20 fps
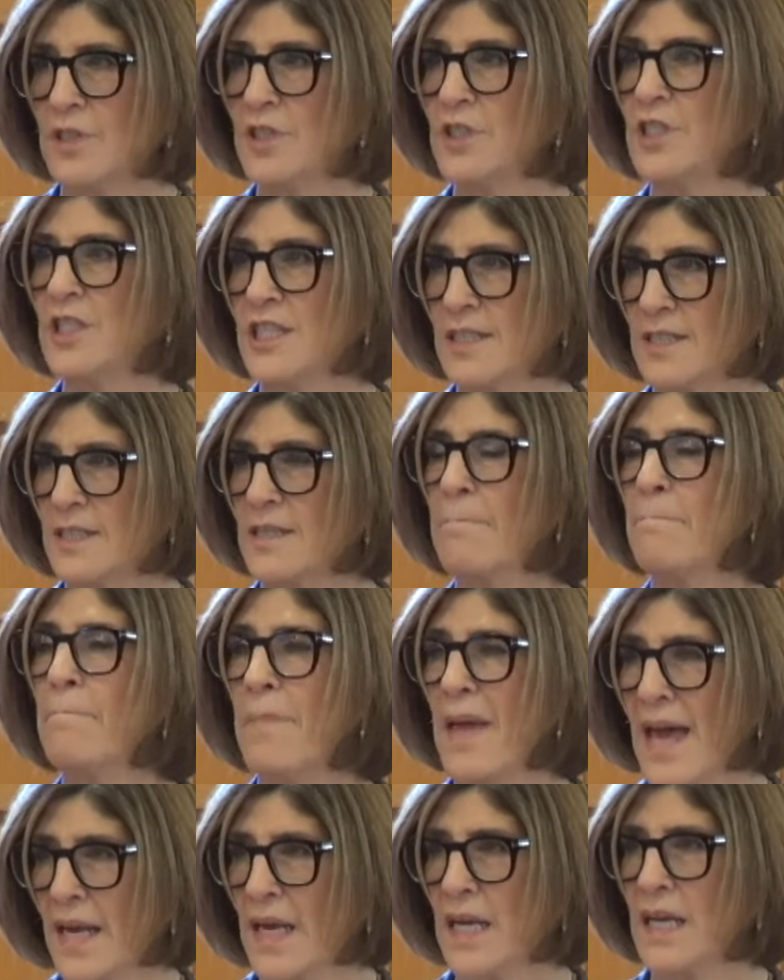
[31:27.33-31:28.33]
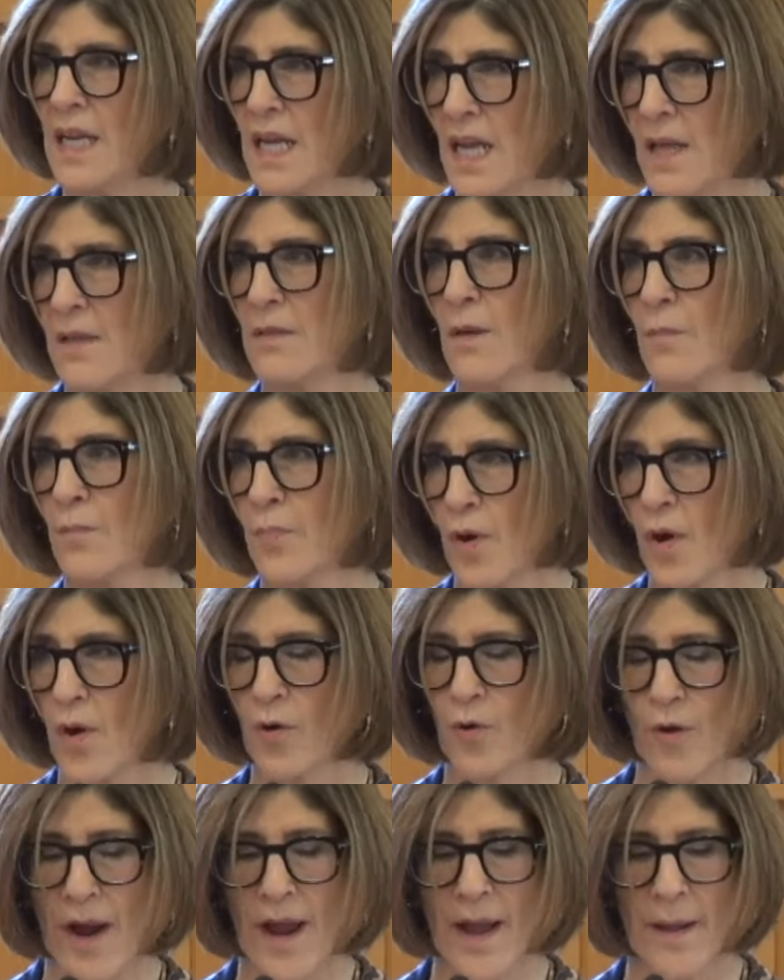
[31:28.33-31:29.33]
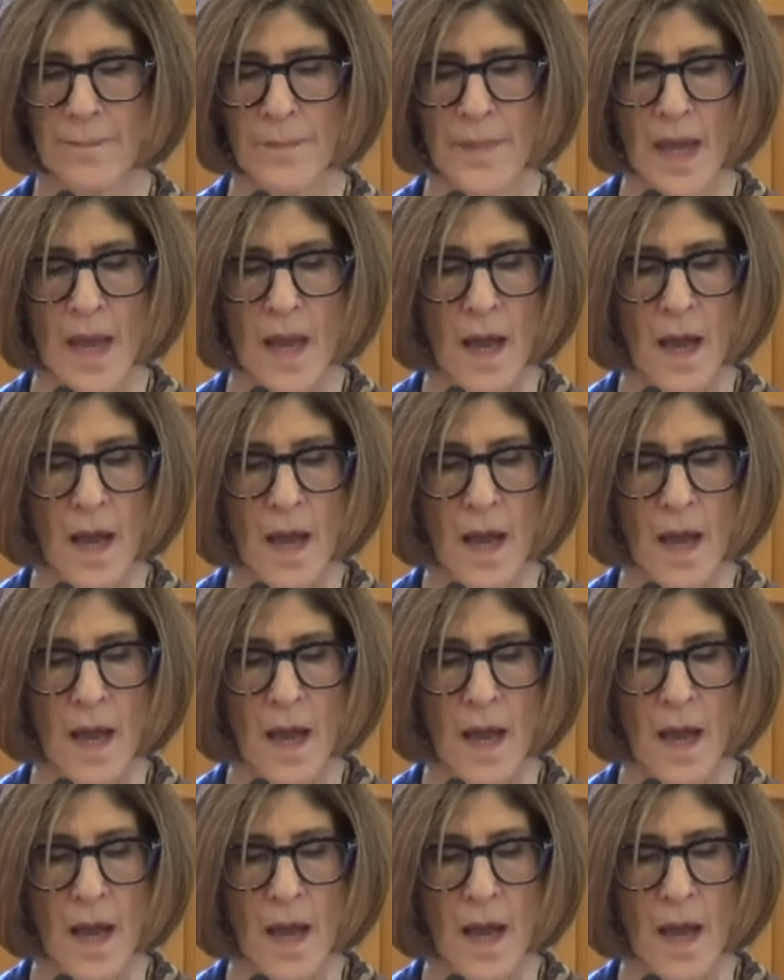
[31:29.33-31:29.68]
just embedded in the program.